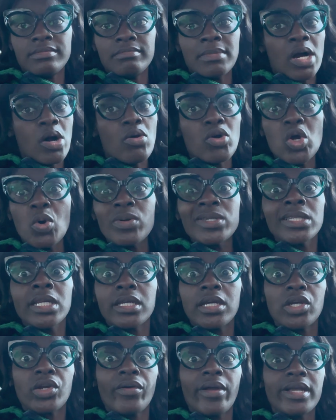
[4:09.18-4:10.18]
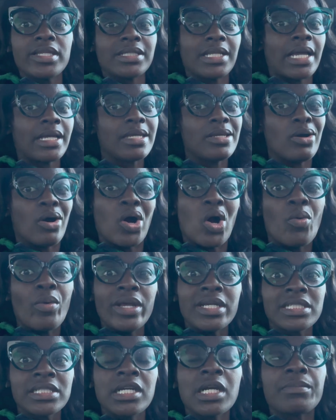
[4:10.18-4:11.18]
My uncle was looking crazy like he
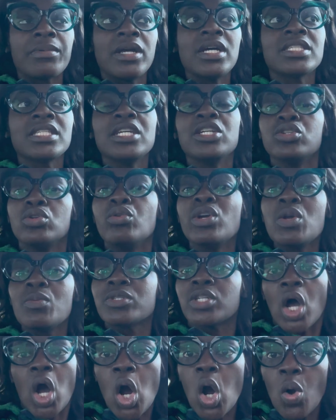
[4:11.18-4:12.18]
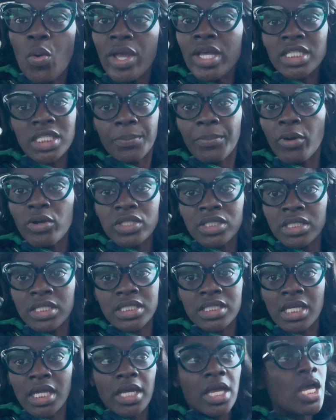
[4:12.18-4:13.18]
always looked because he knew he was always a person to
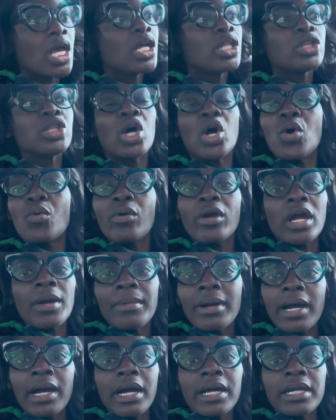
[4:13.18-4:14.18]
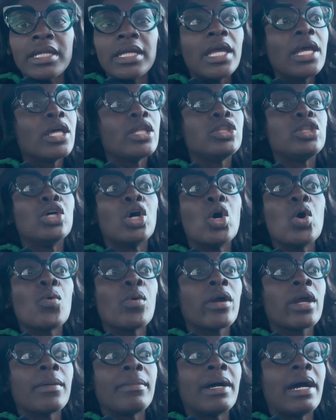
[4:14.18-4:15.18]
say, don't worry about it. Don't
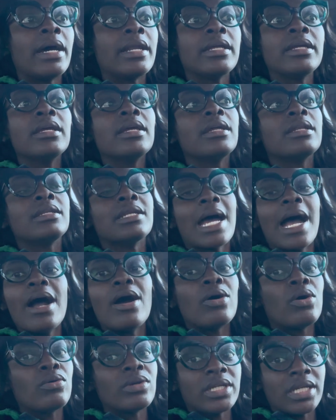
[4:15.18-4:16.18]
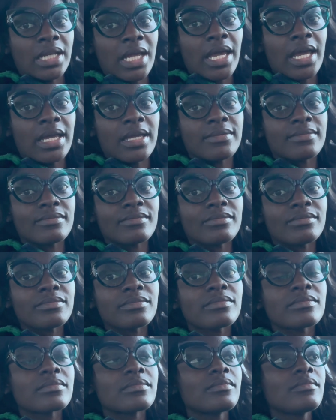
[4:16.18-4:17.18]
worry about it. Not only that,
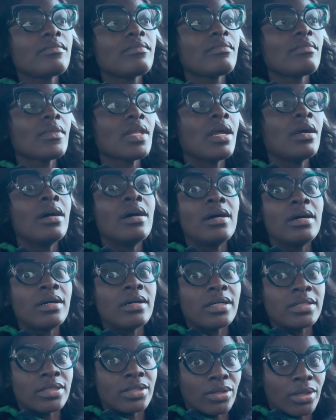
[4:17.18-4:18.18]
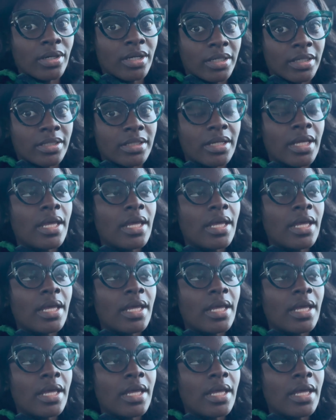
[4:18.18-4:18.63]
her daughter